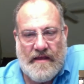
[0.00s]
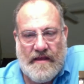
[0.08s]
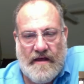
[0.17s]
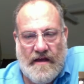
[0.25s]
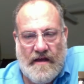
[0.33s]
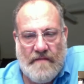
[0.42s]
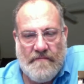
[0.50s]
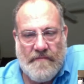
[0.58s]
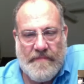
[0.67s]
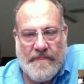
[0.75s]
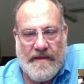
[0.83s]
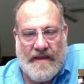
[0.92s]

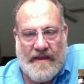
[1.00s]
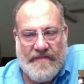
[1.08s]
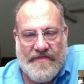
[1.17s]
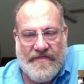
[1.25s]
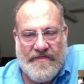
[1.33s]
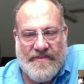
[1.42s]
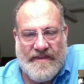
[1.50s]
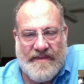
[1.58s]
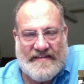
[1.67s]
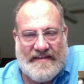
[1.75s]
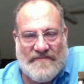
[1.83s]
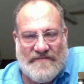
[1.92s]
And
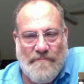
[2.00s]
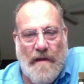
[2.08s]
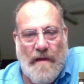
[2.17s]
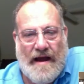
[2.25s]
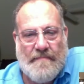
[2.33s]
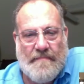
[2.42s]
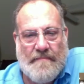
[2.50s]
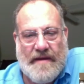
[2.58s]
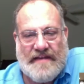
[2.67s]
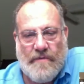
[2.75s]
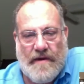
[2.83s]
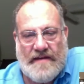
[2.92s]
this is my
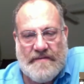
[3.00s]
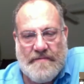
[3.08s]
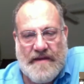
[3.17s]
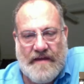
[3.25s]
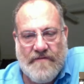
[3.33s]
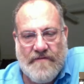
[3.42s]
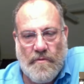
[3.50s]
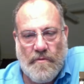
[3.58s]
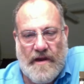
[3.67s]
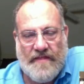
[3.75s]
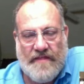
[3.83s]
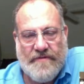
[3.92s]
basic recipe for
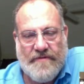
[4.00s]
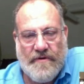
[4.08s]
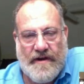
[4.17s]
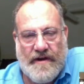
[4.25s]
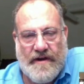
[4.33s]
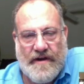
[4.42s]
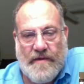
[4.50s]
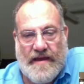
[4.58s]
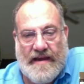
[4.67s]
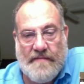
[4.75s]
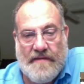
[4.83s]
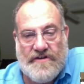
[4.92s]
running through an
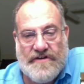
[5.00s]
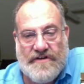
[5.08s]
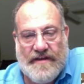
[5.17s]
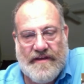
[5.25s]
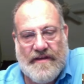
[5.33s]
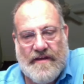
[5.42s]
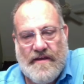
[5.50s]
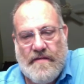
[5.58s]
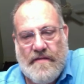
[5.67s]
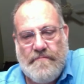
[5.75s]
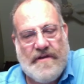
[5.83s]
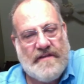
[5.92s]
infrared image,
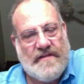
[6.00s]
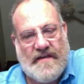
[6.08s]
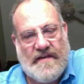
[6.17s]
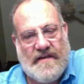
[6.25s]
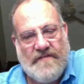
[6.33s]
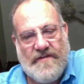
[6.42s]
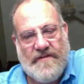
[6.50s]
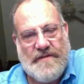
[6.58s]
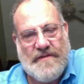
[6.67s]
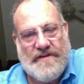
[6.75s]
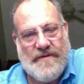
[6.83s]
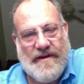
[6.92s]
but the difference
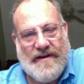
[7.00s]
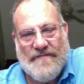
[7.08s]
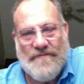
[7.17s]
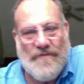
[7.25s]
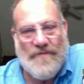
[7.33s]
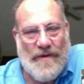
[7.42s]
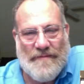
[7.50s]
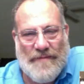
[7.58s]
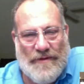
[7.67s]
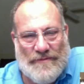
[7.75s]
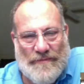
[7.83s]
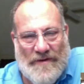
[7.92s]
between infrared
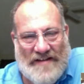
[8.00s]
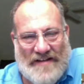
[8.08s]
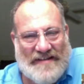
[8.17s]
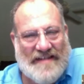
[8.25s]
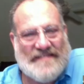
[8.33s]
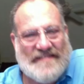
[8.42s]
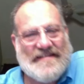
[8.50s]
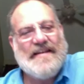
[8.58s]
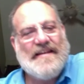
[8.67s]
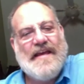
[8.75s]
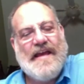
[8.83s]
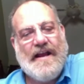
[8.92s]
post-processing
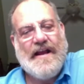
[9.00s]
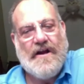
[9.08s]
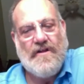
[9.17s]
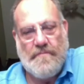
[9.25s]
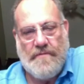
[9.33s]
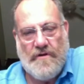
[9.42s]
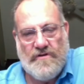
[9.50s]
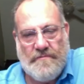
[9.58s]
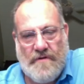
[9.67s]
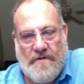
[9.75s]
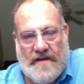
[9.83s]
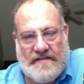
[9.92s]
and color
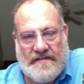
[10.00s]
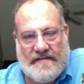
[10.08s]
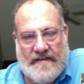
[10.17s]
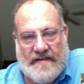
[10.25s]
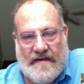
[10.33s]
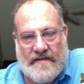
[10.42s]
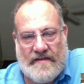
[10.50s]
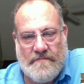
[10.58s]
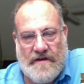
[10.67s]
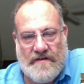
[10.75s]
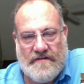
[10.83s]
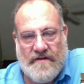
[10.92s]
post-processing is
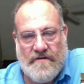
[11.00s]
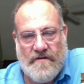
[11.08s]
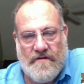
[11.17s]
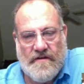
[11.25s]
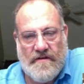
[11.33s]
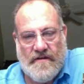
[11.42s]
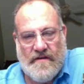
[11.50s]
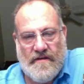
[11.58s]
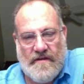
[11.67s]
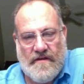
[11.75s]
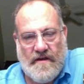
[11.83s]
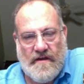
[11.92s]
minuscule.
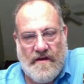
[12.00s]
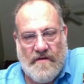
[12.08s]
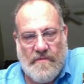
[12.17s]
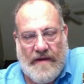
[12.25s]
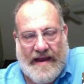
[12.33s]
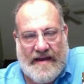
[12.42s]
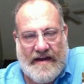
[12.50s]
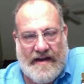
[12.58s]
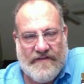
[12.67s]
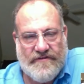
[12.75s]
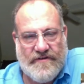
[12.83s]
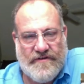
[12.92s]
We add an
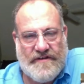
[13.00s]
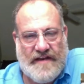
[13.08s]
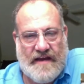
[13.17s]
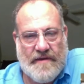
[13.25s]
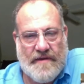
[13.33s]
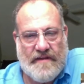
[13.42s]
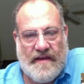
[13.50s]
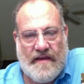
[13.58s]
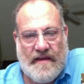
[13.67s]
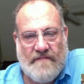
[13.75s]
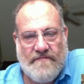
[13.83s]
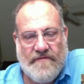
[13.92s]
extra step in the
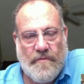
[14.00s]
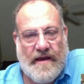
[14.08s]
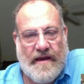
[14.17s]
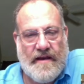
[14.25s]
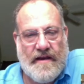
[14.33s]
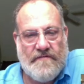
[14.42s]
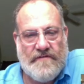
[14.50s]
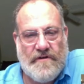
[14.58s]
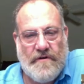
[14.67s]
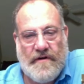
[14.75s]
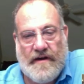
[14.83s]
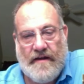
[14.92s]
infrared of
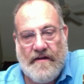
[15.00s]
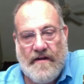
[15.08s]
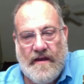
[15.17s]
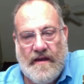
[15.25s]
doing